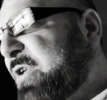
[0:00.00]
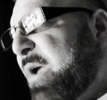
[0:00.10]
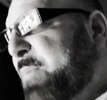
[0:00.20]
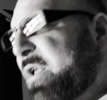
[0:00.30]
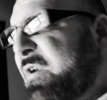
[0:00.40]

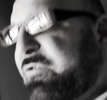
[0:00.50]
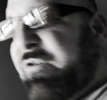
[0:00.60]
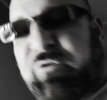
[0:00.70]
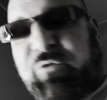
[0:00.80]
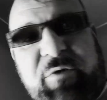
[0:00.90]
I paid attention to
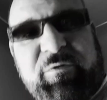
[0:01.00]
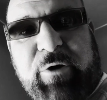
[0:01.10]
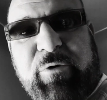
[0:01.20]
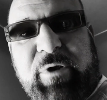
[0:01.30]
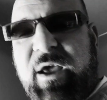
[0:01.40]
the screen
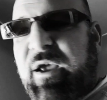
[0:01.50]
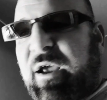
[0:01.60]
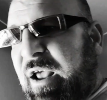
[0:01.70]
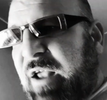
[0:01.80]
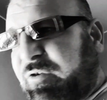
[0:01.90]
flickering,
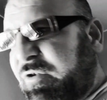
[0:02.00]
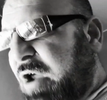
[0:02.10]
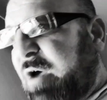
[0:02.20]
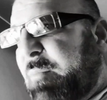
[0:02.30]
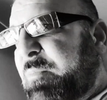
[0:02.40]
and that's
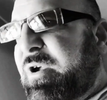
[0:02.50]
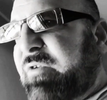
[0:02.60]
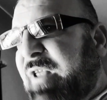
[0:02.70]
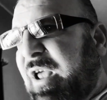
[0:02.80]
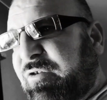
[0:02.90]
not on my
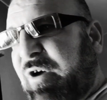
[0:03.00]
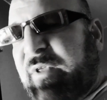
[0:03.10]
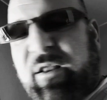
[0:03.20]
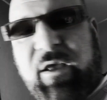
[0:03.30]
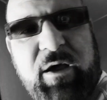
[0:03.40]
PC. That's on
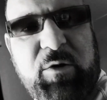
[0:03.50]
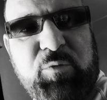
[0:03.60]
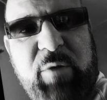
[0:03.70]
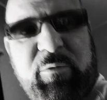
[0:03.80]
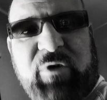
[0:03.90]
that uh,
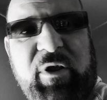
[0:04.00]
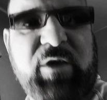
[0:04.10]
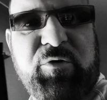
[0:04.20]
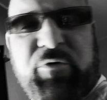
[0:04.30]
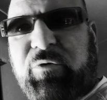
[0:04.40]
website I
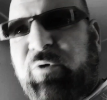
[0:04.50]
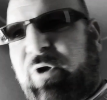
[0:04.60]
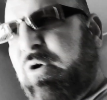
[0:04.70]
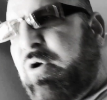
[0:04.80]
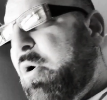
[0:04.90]
use, or what
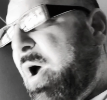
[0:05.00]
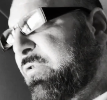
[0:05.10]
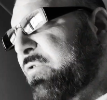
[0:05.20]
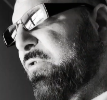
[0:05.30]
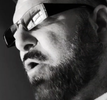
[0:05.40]

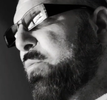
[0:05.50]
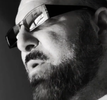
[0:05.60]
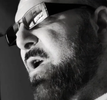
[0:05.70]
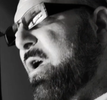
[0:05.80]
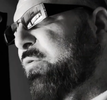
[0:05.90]
OS,
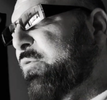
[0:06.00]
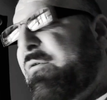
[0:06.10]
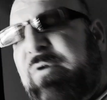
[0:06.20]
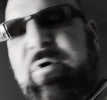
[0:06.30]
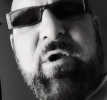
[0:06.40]
OBS,
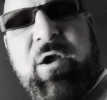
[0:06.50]
whatever.